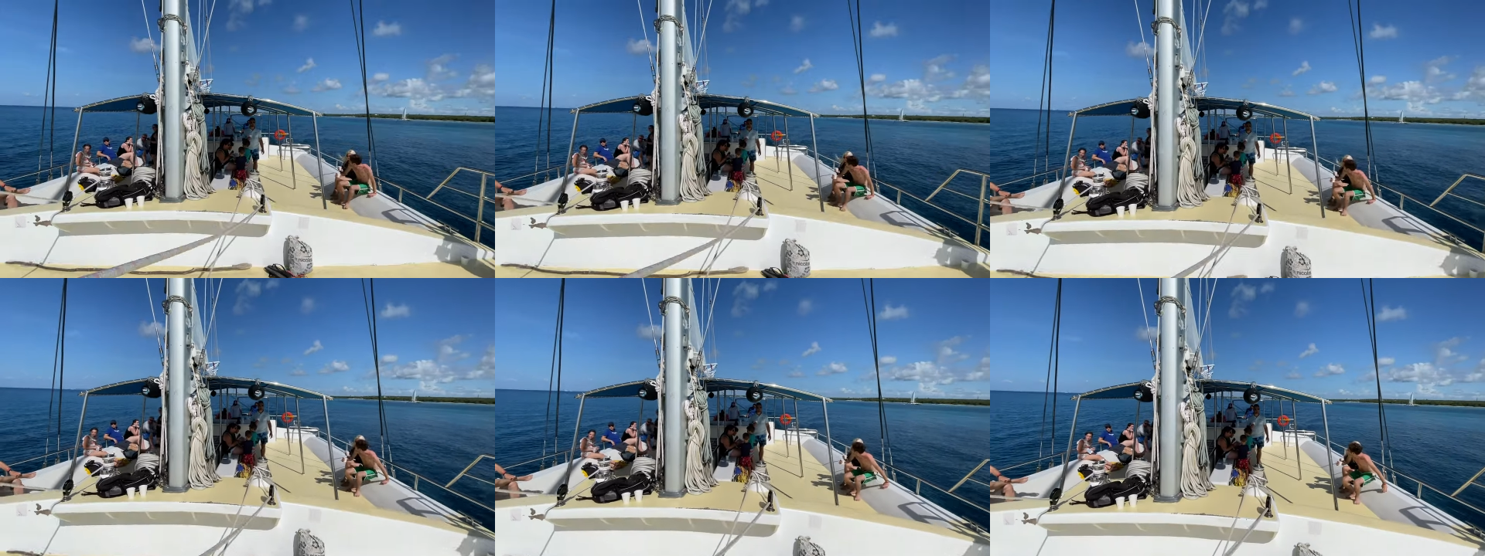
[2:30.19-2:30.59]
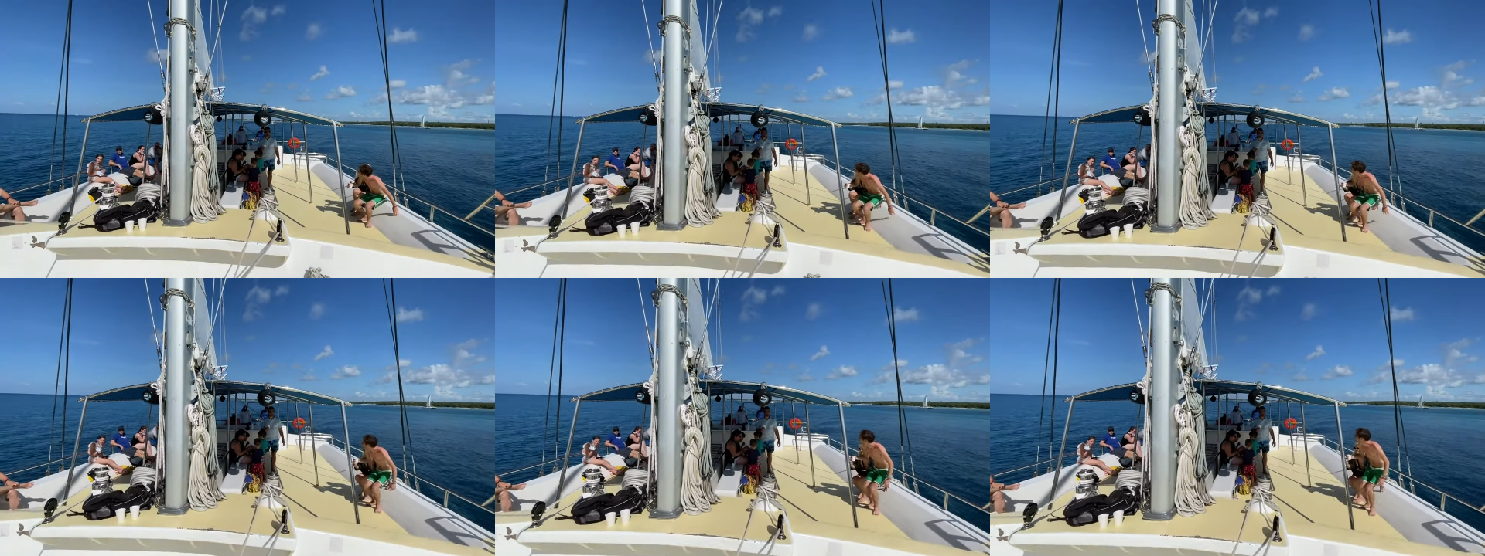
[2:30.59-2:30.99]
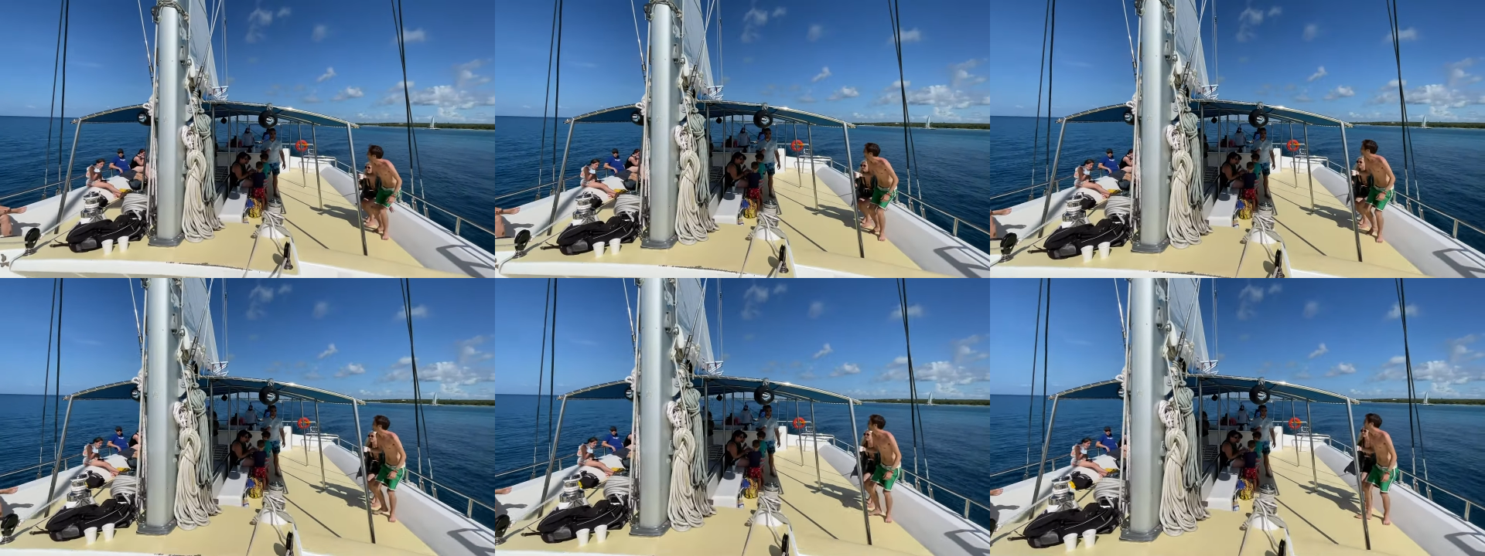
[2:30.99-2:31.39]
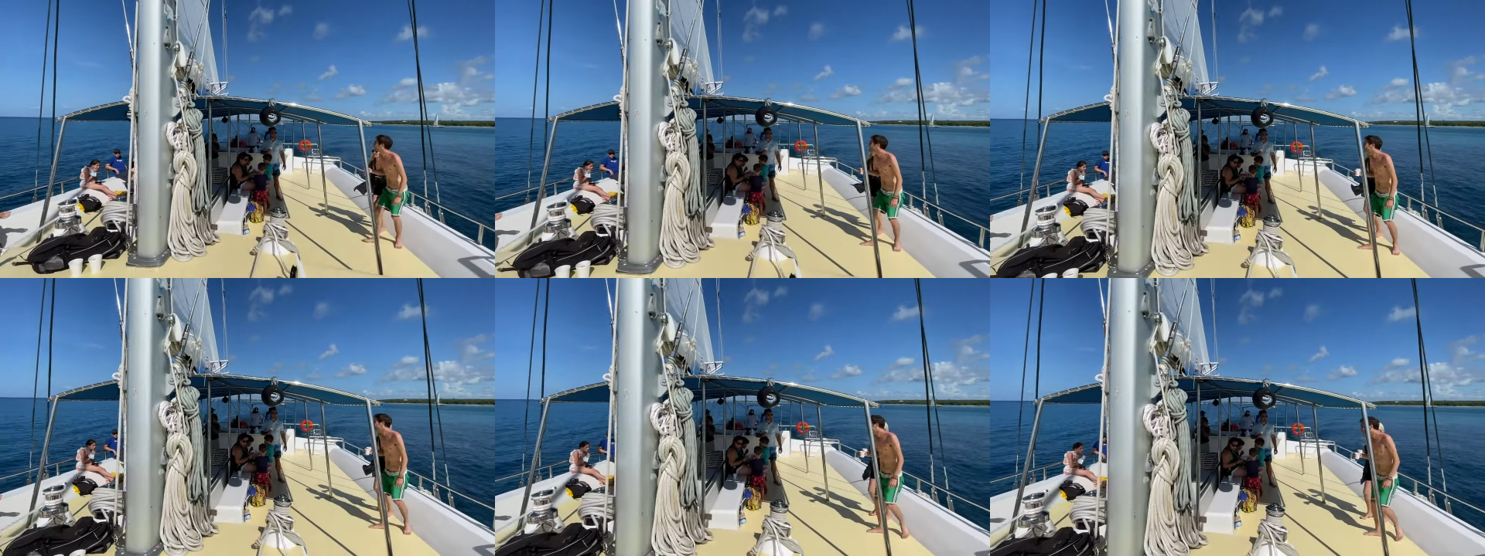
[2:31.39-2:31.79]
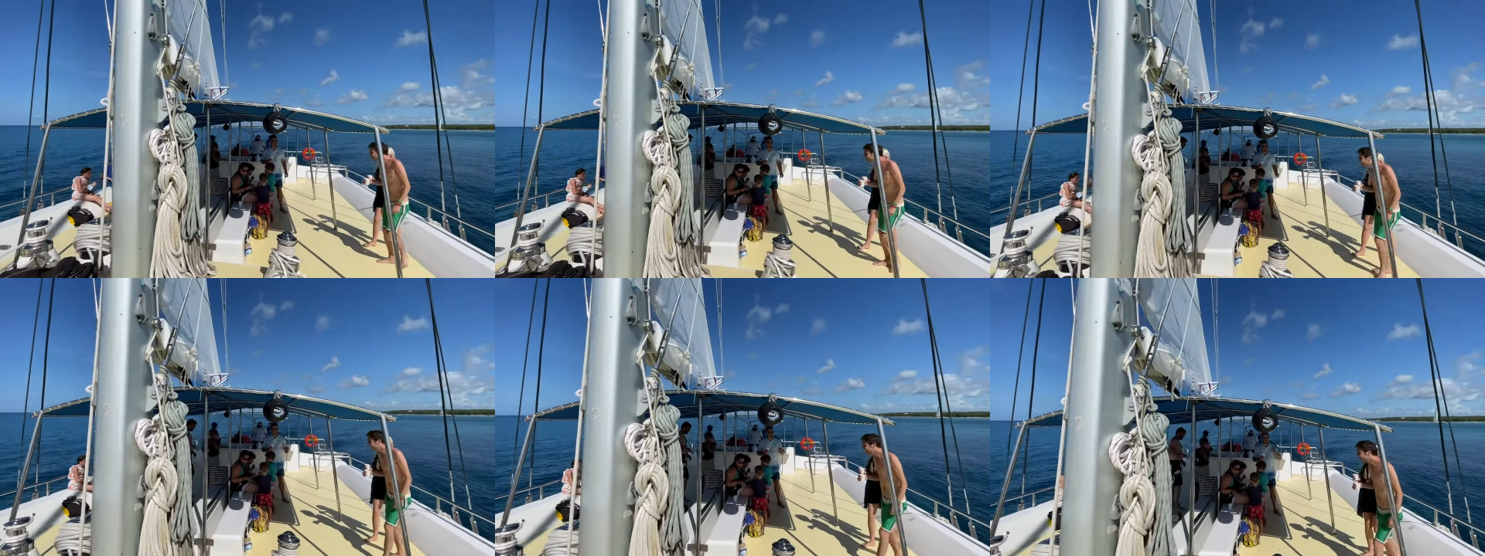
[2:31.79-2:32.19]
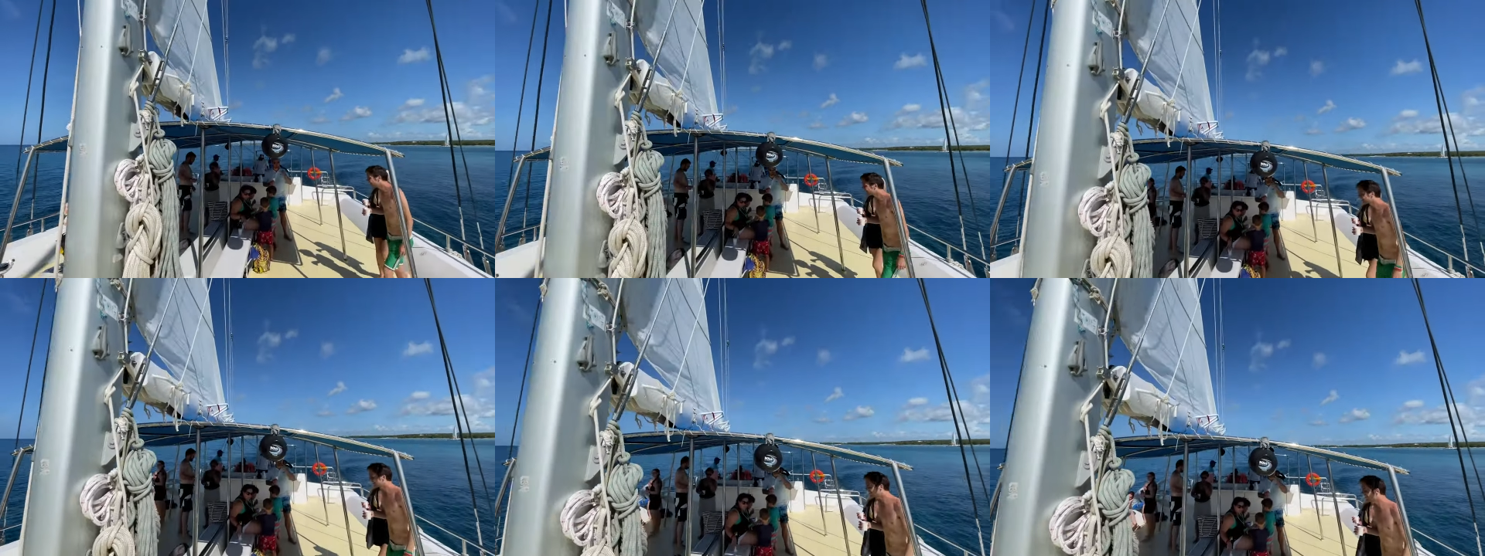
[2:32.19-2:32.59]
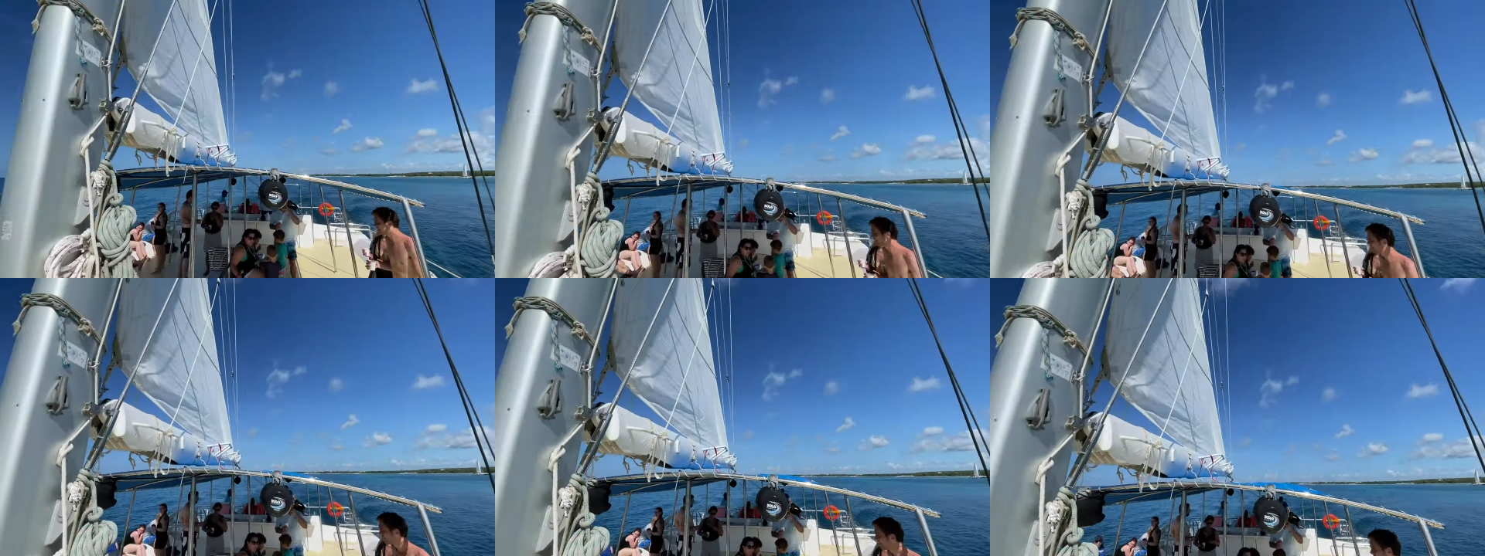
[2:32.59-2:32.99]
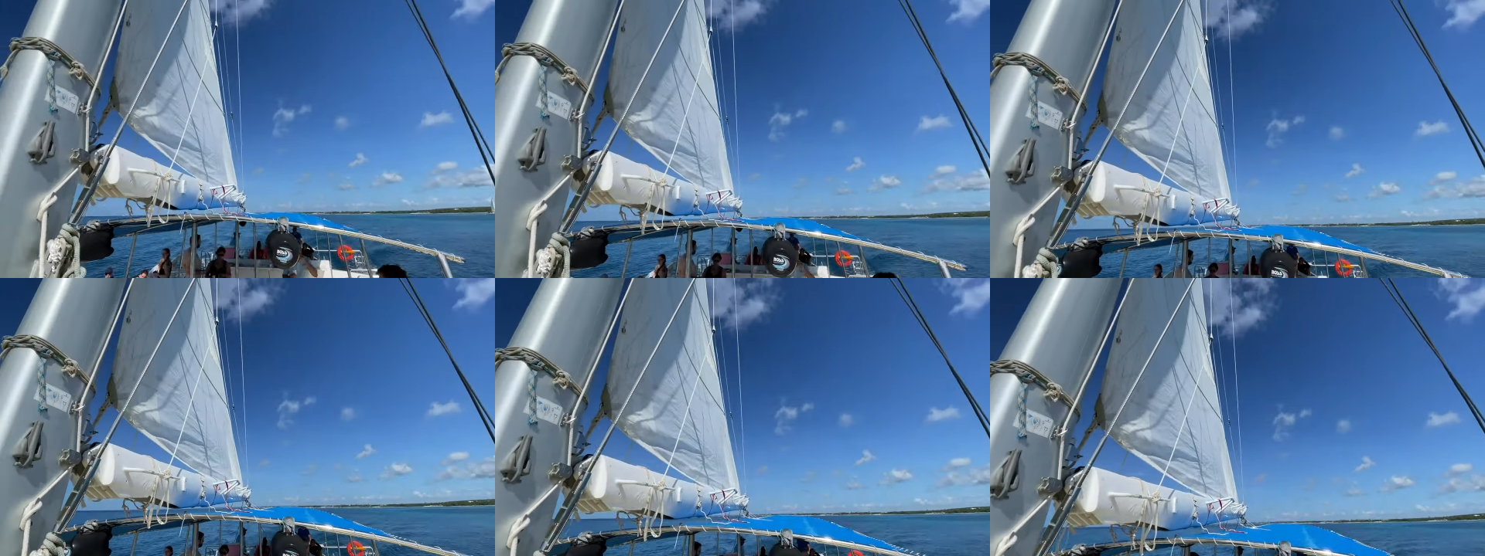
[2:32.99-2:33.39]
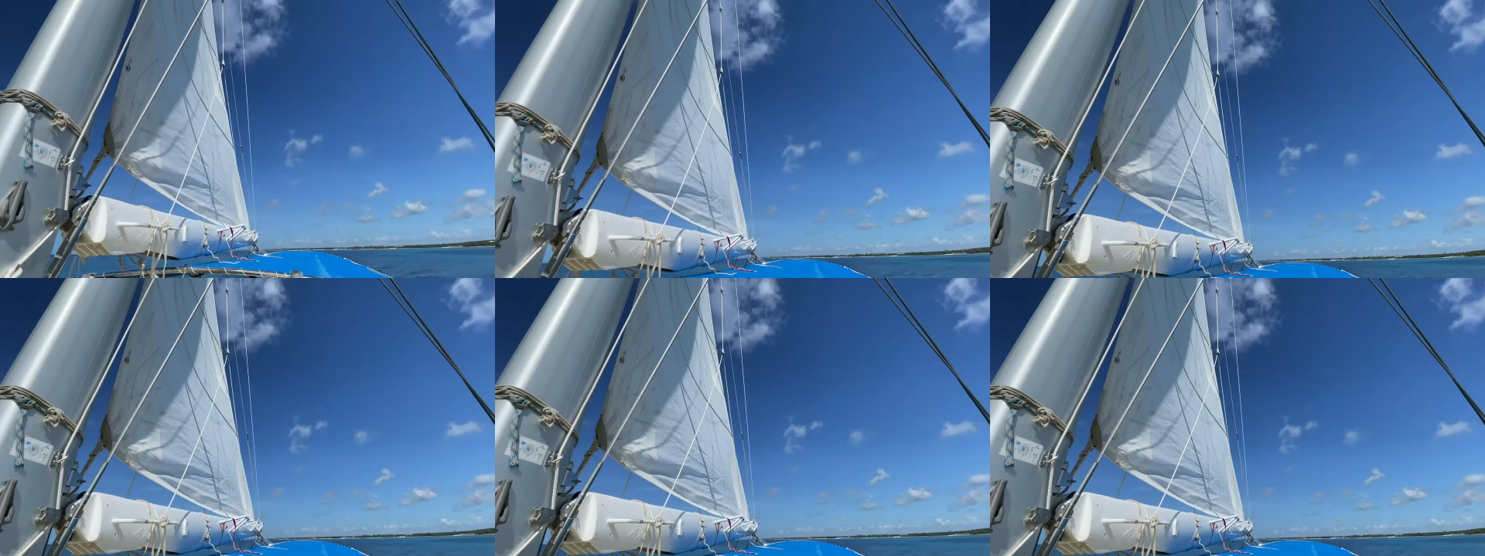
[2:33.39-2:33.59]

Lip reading: Nobody's mouth can be seen.